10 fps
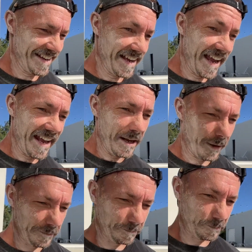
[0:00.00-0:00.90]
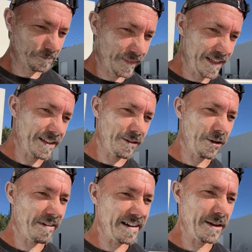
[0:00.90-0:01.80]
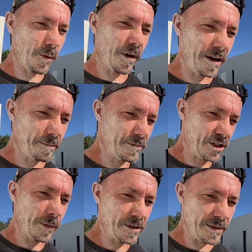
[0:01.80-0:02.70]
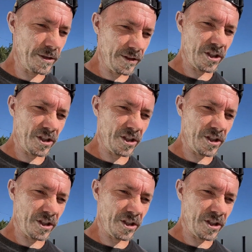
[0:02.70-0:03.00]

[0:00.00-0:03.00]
Anyway, let's have a look around here what Sherwin's been doing.